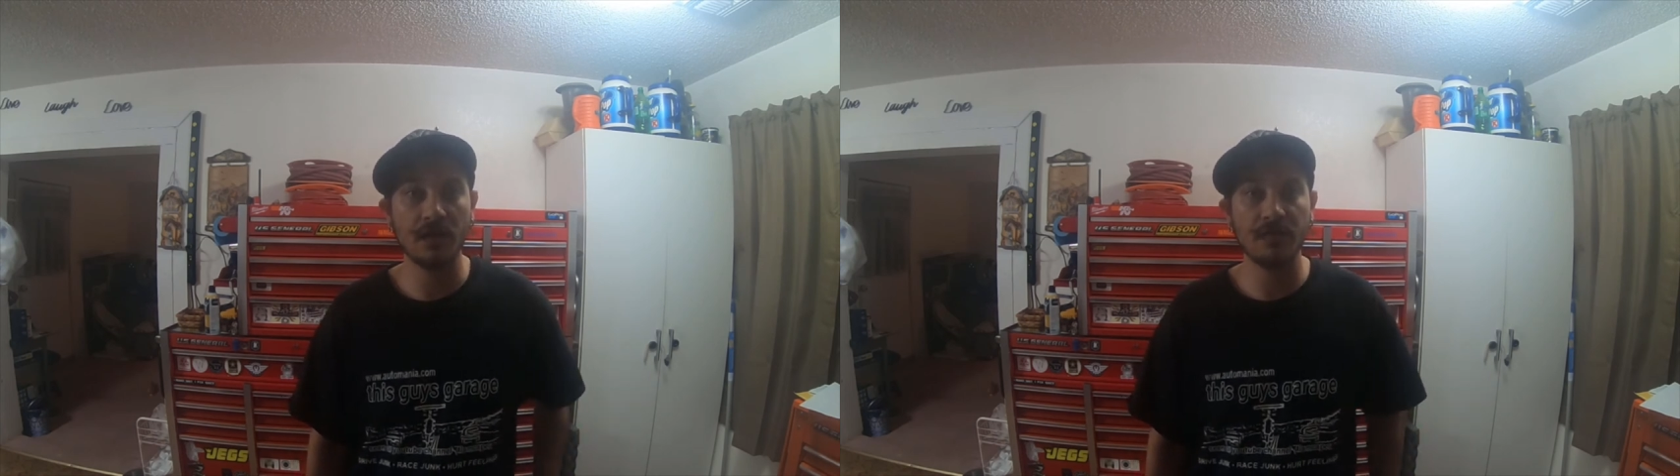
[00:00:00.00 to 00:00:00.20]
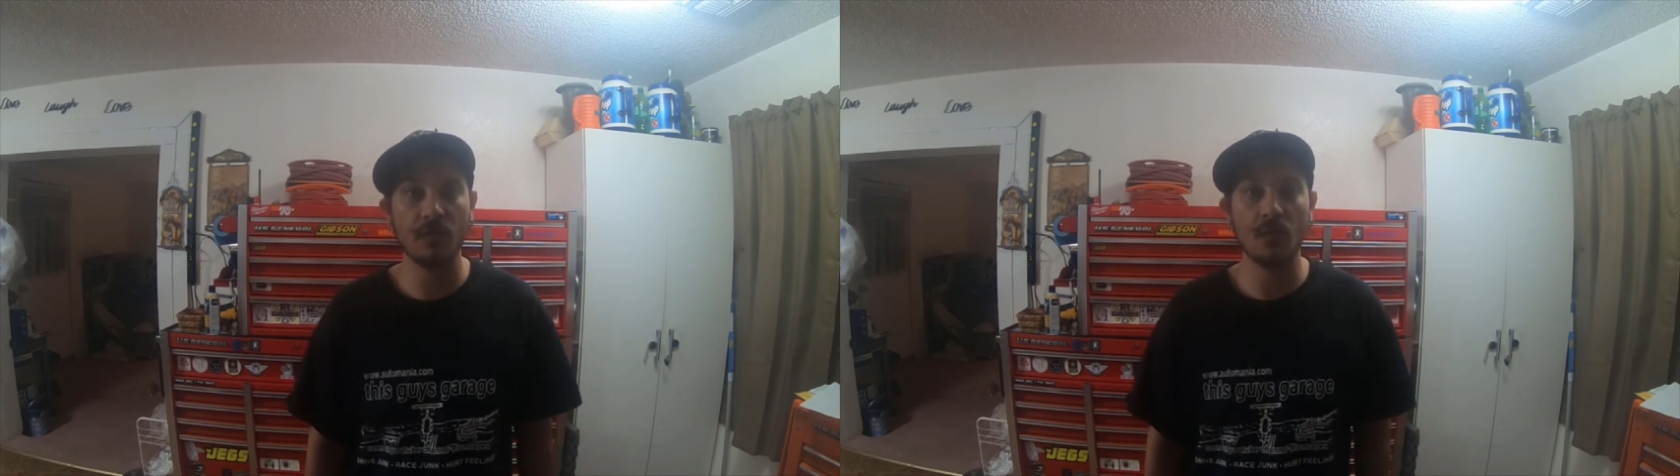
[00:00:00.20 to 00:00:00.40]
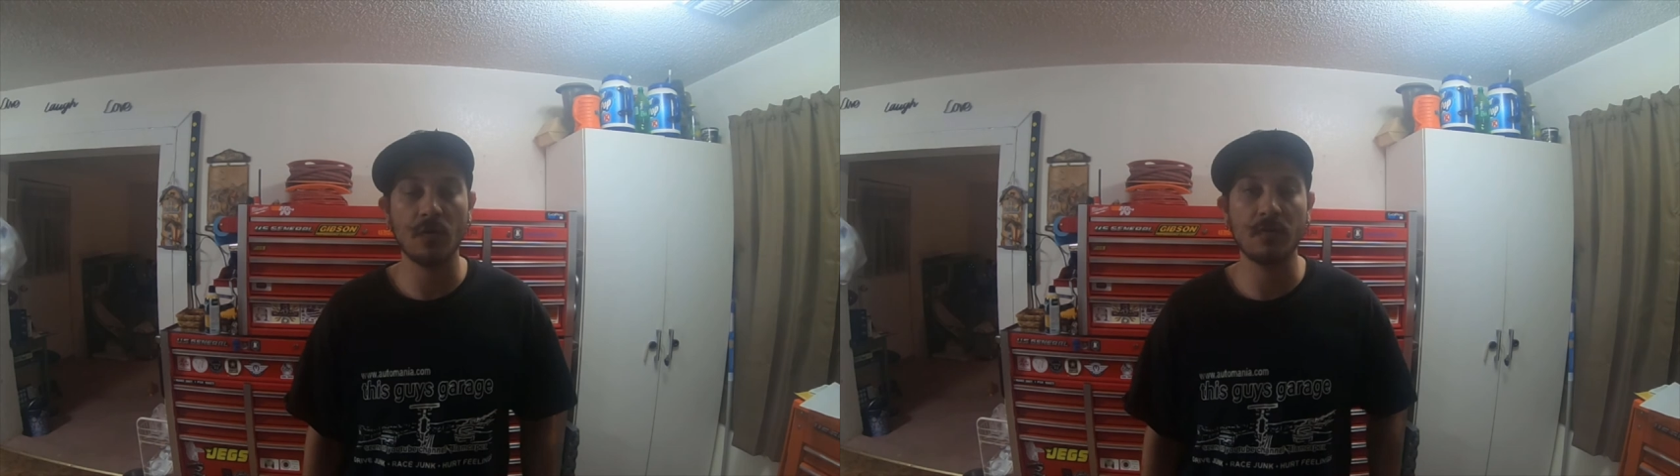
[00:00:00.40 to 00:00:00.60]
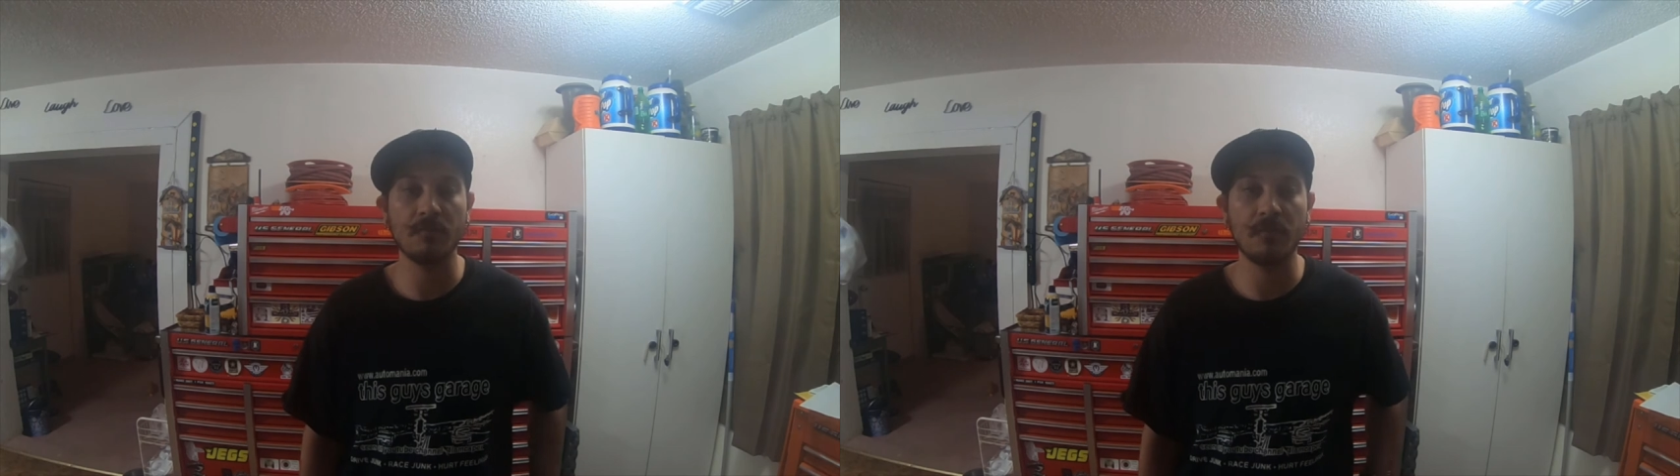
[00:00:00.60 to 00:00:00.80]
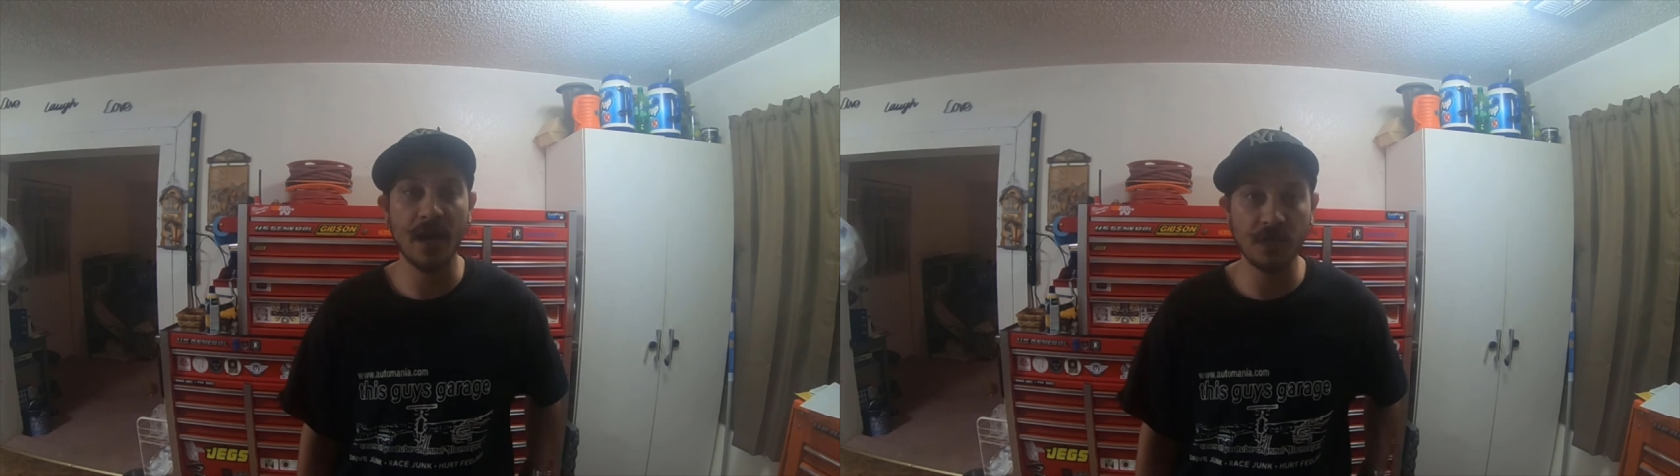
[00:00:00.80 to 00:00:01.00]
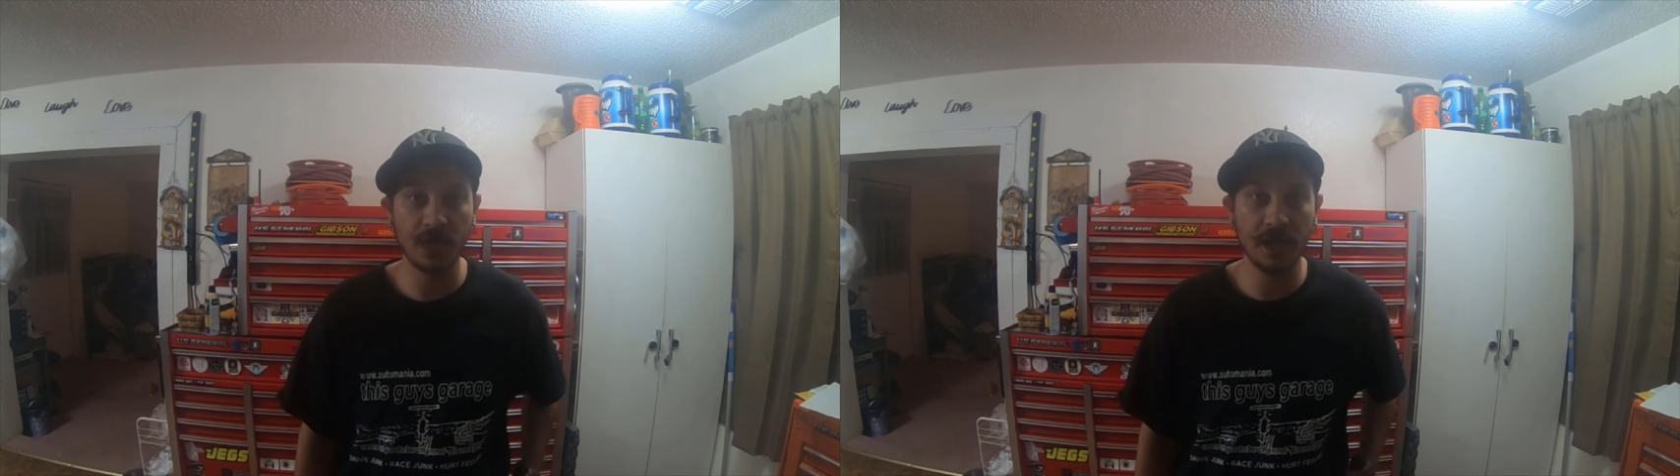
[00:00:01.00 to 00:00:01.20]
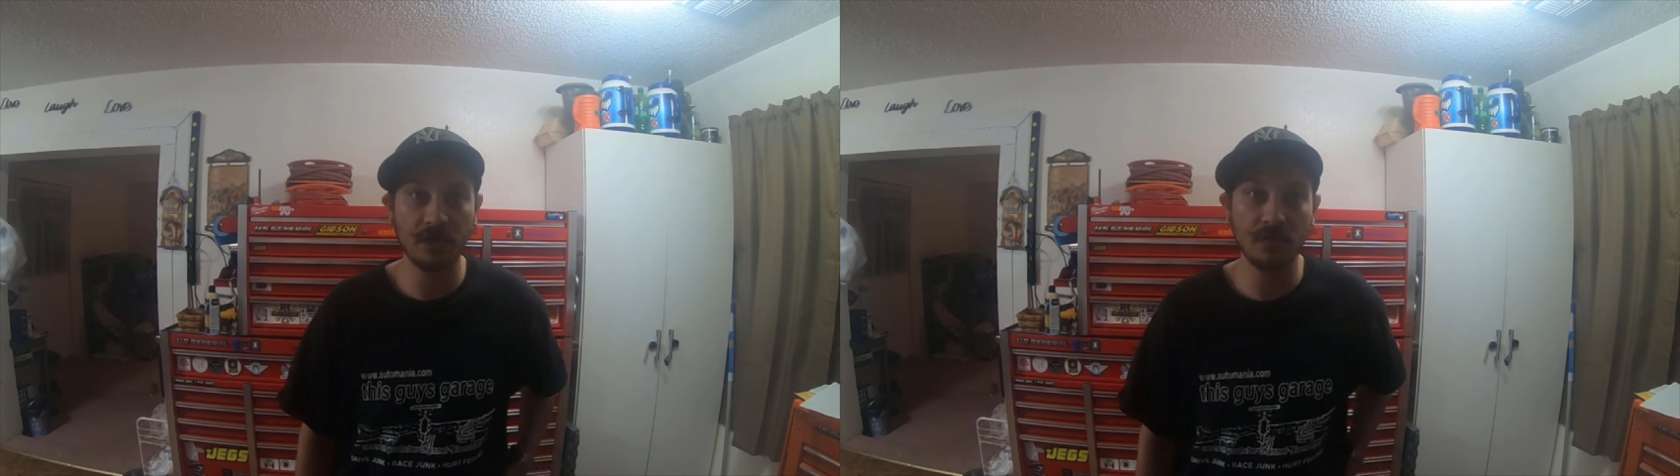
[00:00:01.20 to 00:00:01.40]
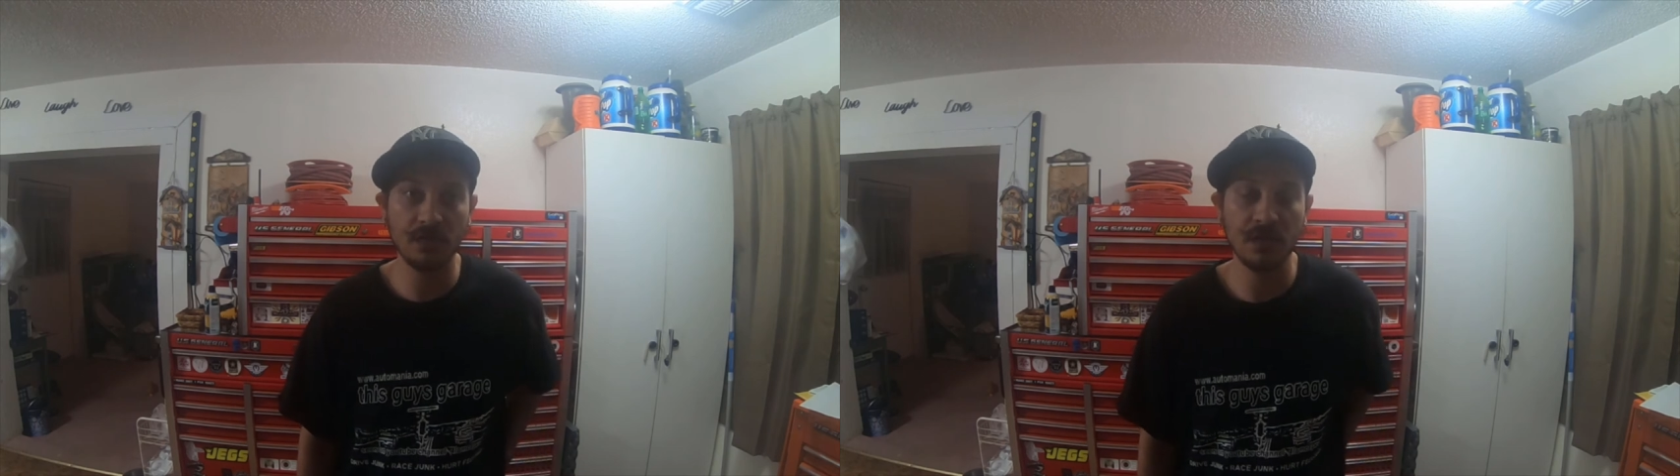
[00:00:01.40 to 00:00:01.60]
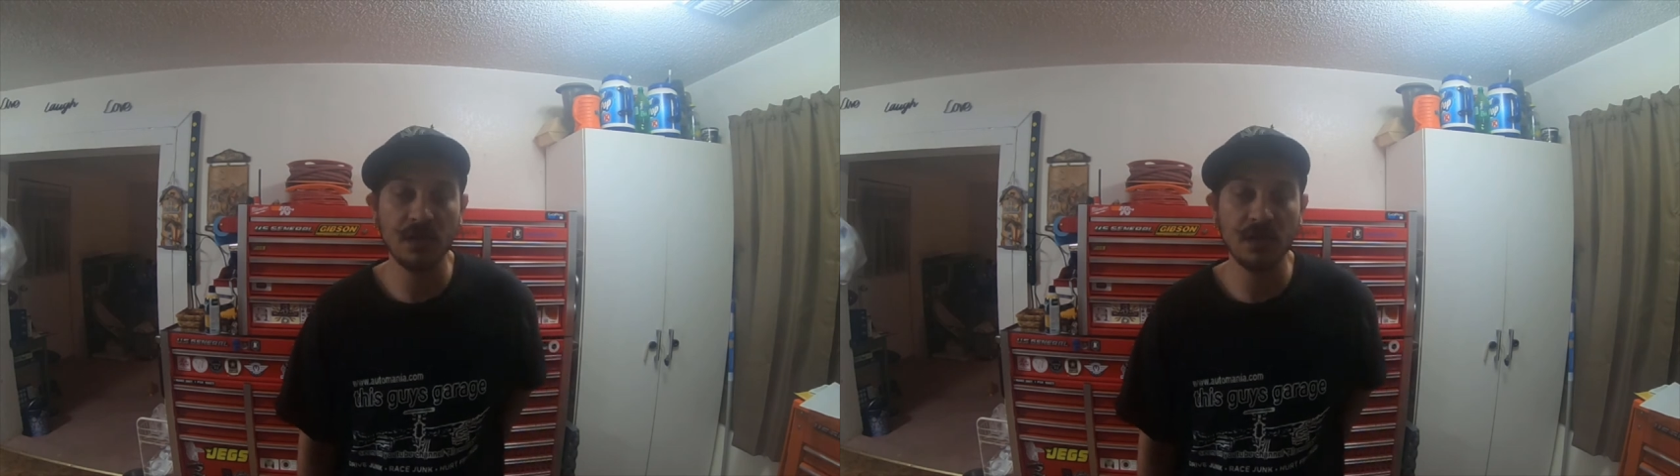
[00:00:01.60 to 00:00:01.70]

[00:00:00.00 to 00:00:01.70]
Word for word: for my channel.